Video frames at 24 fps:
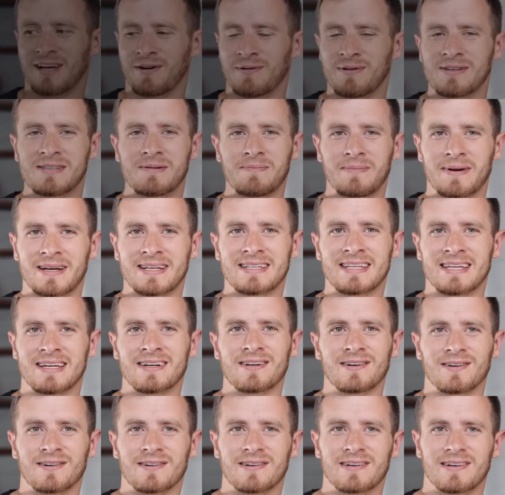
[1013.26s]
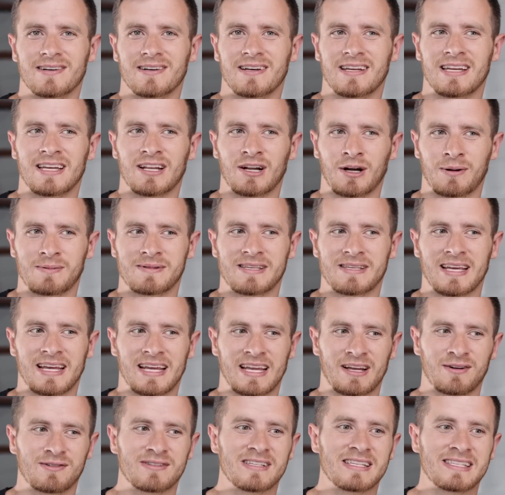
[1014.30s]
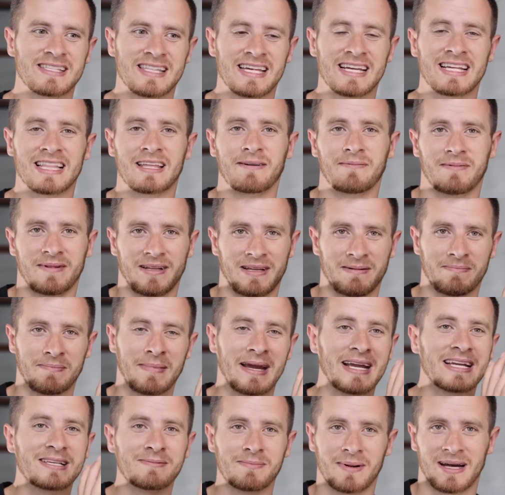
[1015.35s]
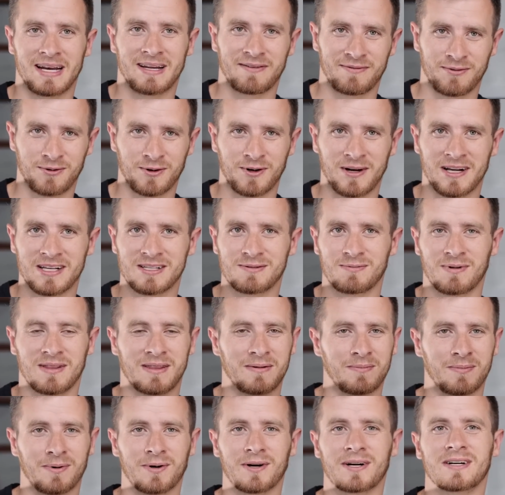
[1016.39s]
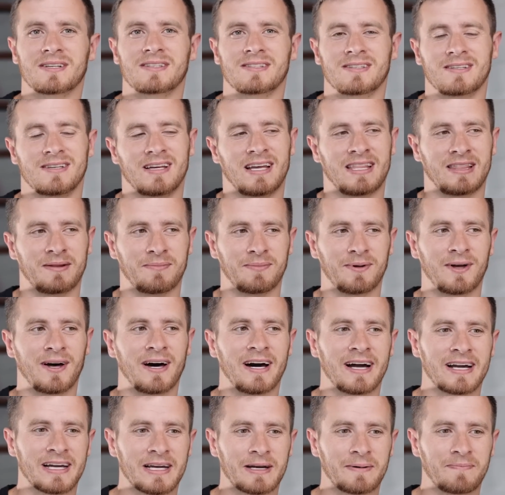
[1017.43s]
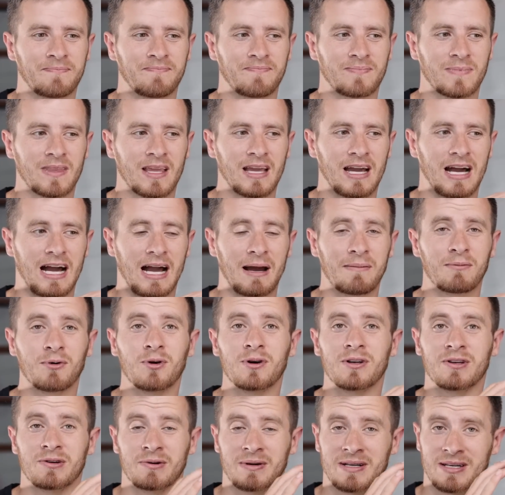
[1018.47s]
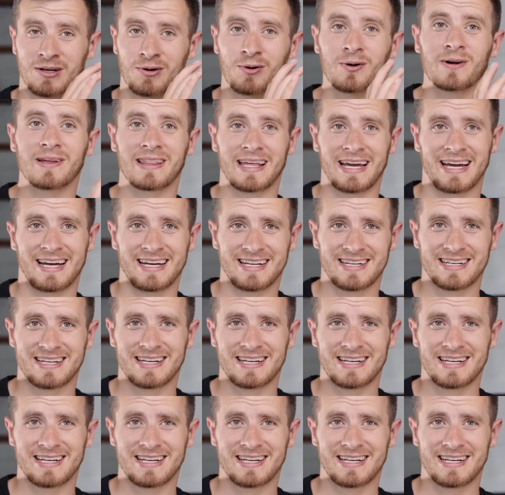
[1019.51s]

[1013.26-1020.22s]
it was a big deal. You know what I'm saying? Here's this thing that makes money for us with the books and the blog. I'm going to ignore that.